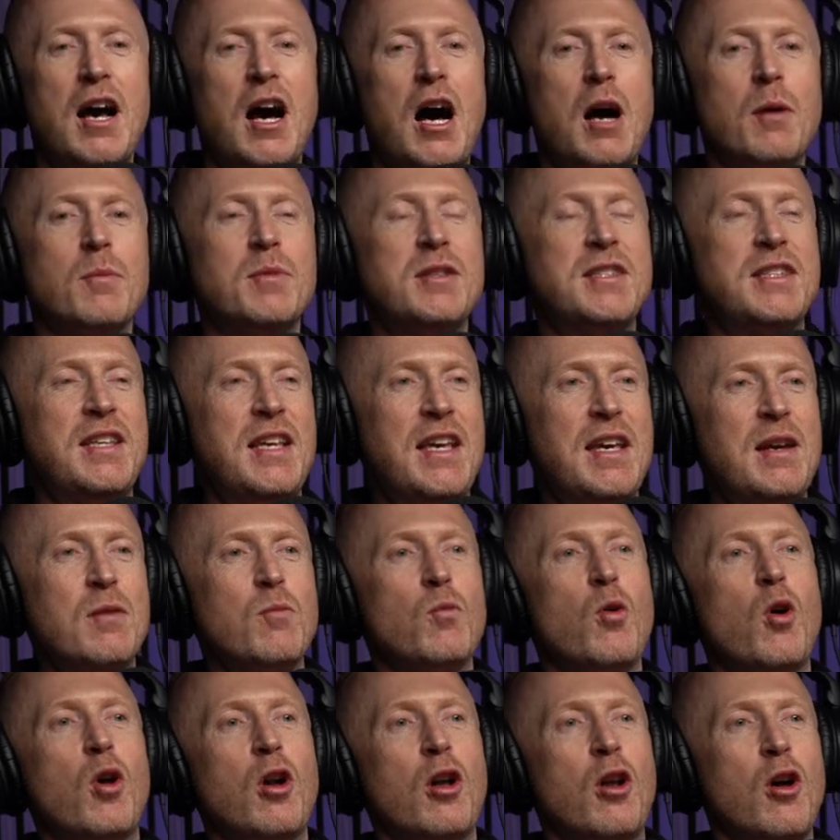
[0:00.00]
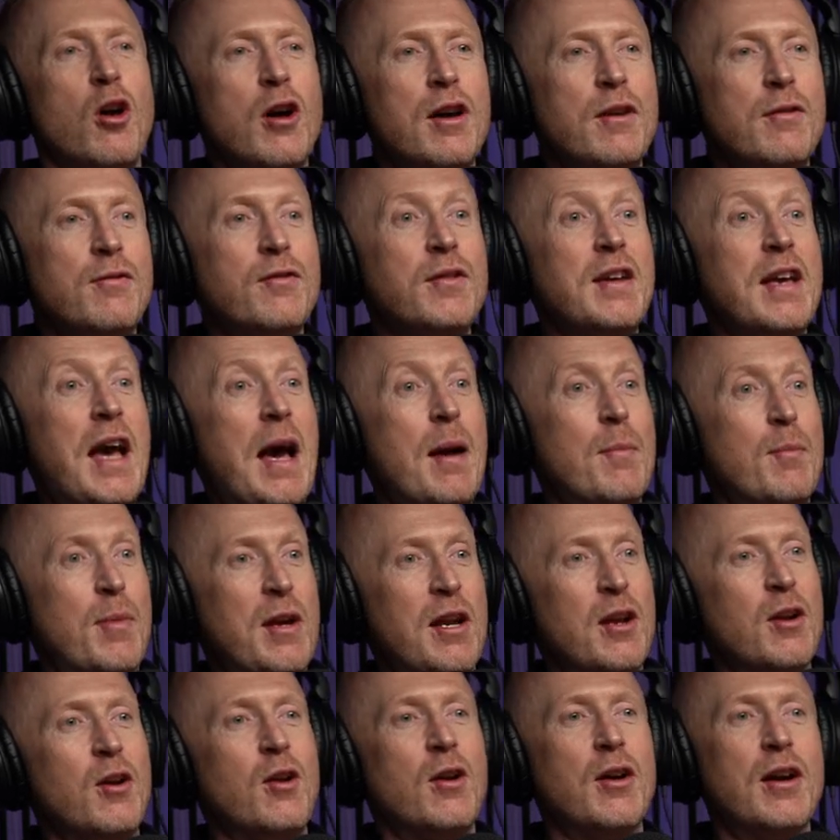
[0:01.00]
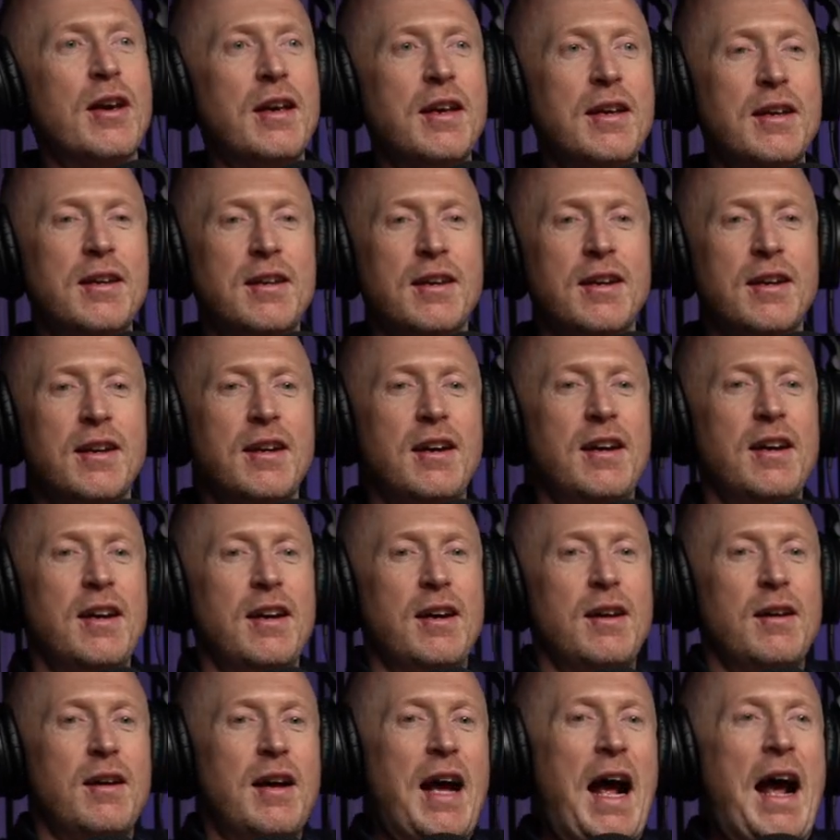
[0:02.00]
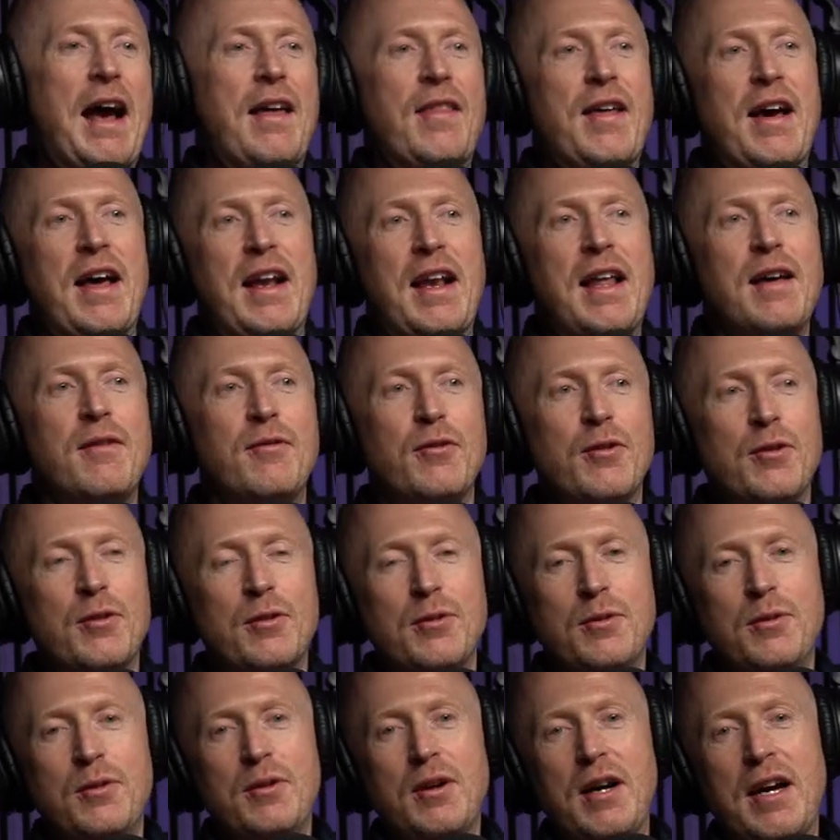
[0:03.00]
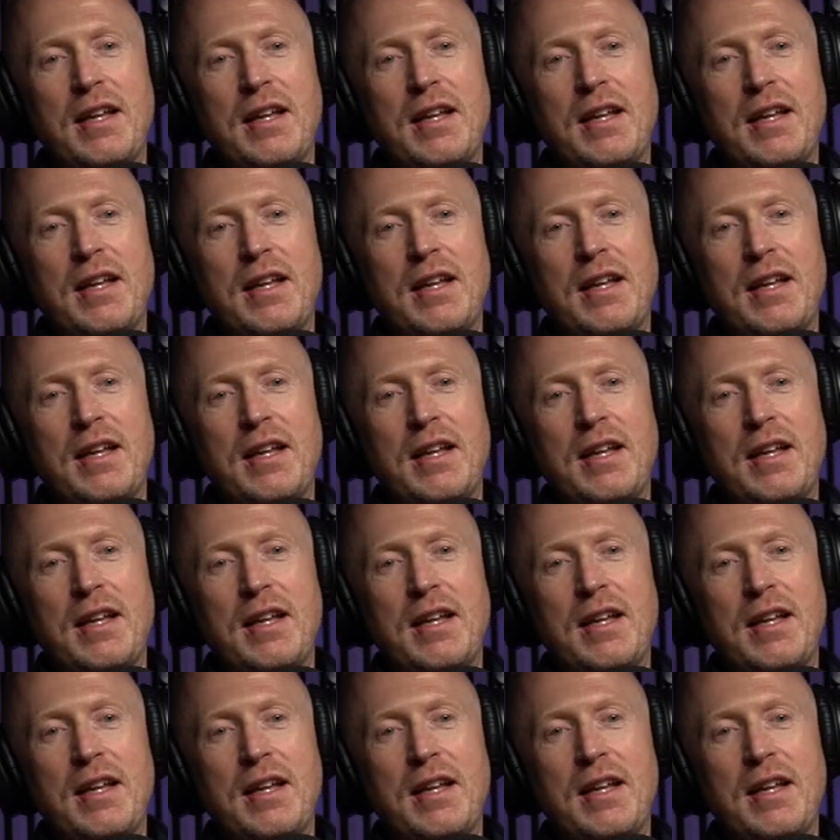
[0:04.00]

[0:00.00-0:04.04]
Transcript: I'm seeing what life can be like at that level.